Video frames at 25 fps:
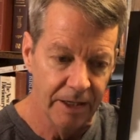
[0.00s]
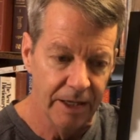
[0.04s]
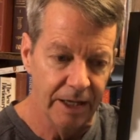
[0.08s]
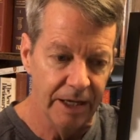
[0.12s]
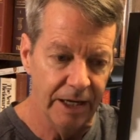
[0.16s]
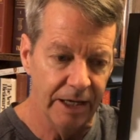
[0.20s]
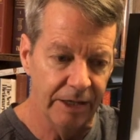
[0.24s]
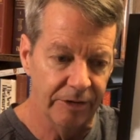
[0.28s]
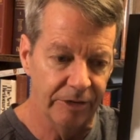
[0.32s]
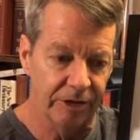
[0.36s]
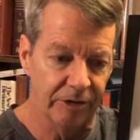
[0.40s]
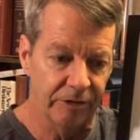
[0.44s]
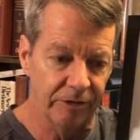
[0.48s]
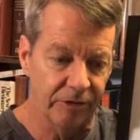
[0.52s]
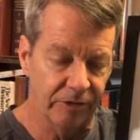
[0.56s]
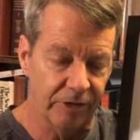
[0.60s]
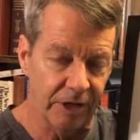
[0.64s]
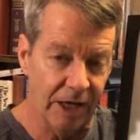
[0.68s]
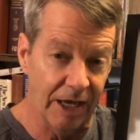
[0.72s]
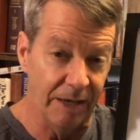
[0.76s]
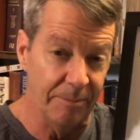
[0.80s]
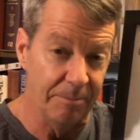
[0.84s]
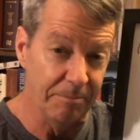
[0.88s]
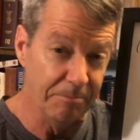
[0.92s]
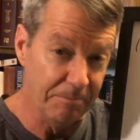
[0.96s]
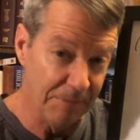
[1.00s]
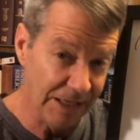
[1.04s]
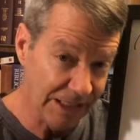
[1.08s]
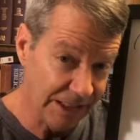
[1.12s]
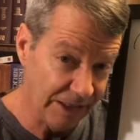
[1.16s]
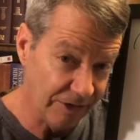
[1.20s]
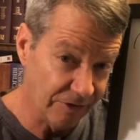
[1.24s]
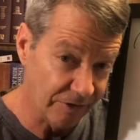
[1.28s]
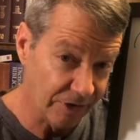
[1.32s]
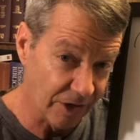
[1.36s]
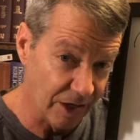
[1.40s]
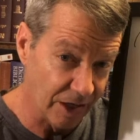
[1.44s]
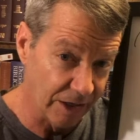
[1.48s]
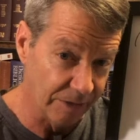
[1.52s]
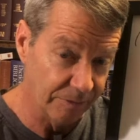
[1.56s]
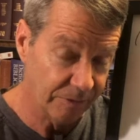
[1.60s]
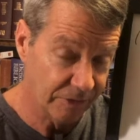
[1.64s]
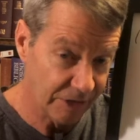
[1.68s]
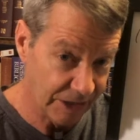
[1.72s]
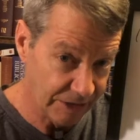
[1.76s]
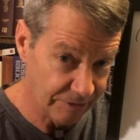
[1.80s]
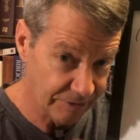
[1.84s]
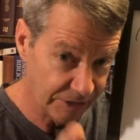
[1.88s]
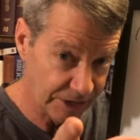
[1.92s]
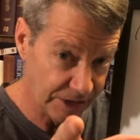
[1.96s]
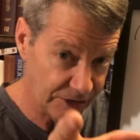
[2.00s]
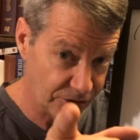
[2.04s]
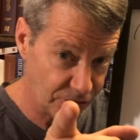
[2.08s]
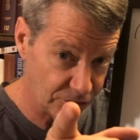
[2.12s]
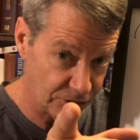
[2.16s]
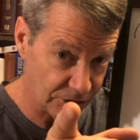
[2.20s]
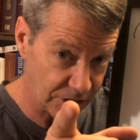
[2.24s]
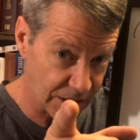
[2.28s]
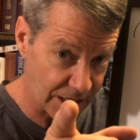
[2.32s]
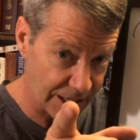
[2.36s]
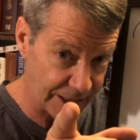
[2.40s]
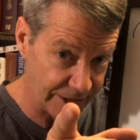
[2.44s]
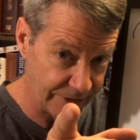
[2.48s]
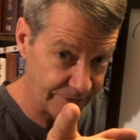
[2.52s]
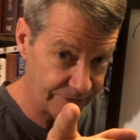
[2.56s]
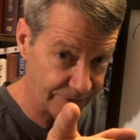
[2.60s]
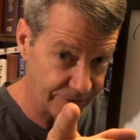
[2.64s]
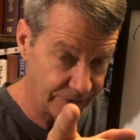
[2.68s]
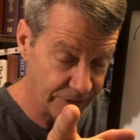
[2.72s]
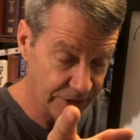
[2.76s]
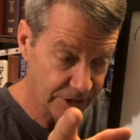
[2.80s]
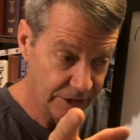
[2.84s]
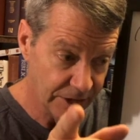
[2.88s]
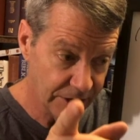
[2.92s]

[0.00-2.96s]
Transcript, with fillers: And there's many times, even in your life,